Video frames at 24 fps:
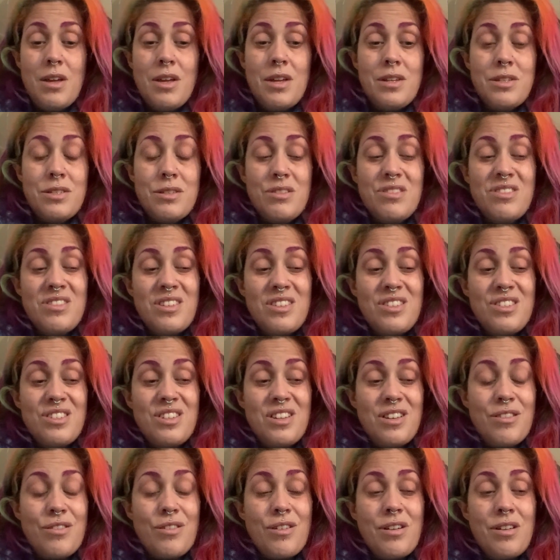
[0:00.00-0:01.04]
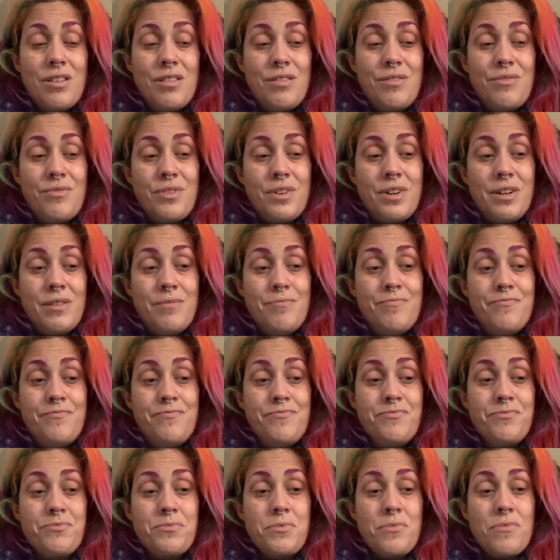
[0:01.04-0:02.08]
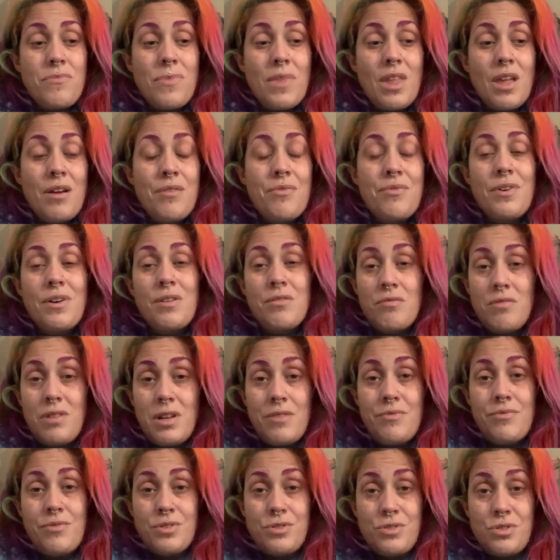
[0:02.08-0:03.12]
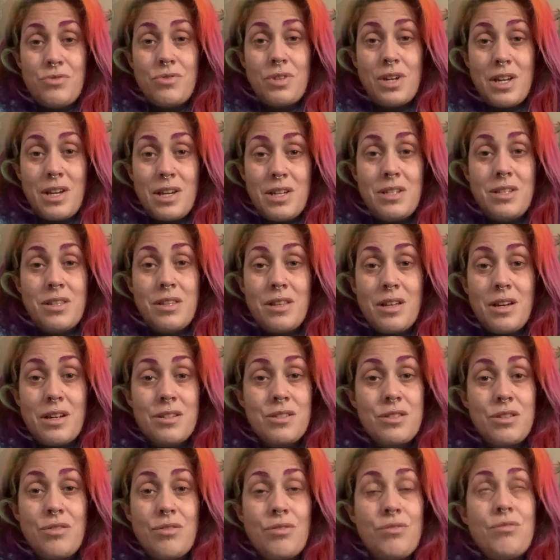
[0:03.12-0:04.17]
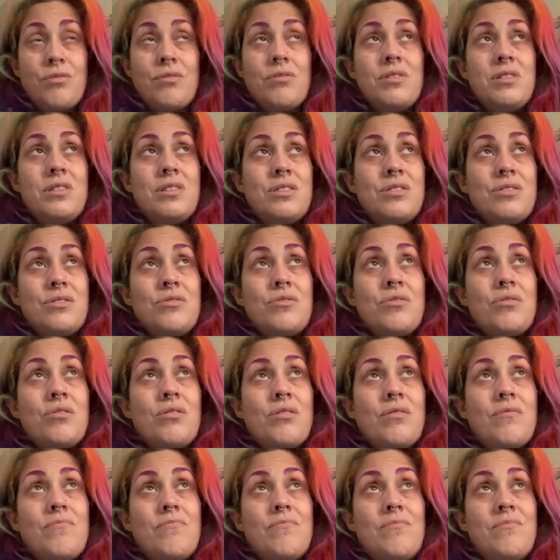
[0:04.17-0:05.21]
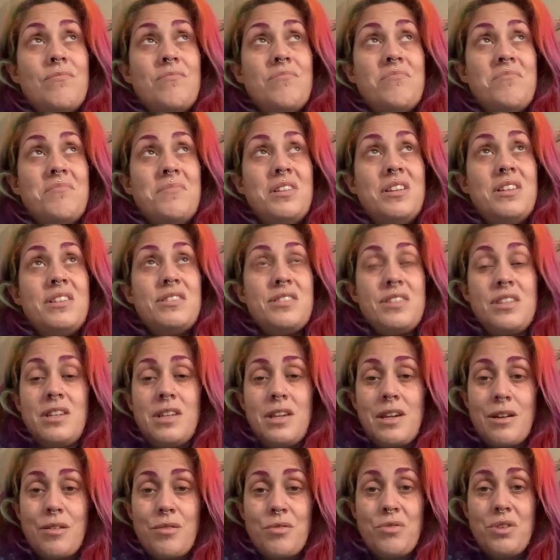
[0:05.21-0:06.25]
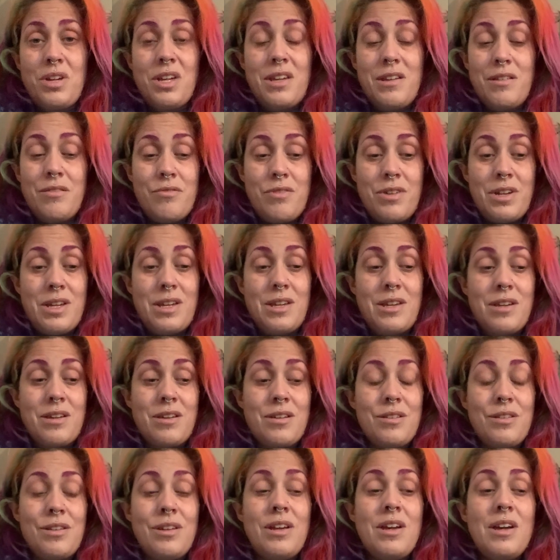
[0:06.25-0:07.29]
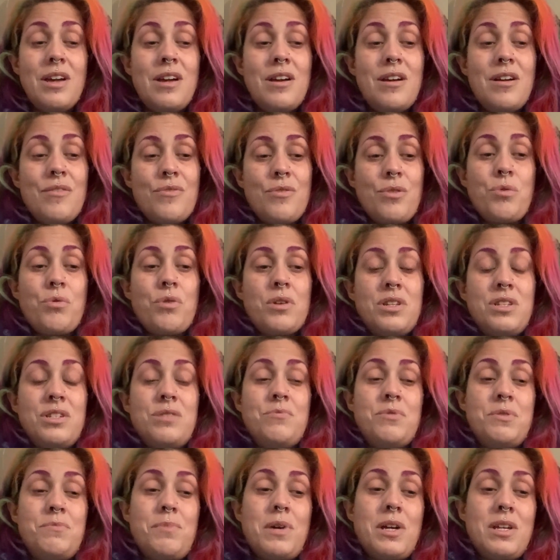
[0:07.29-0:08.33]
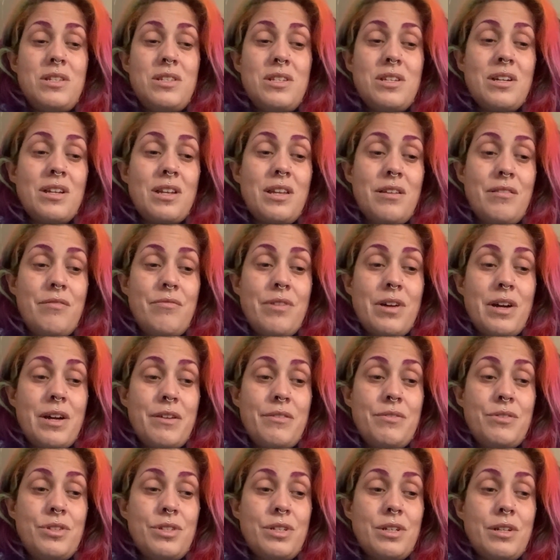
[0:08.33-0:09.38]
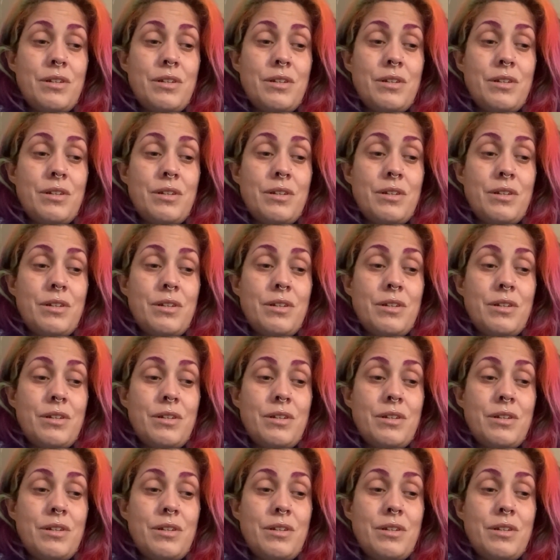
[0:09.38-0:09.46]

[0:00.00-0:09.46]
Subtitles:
So essentially, I kind of I felt really frustrated at that, because I thought you're just not listening or hearing. And the question was basically around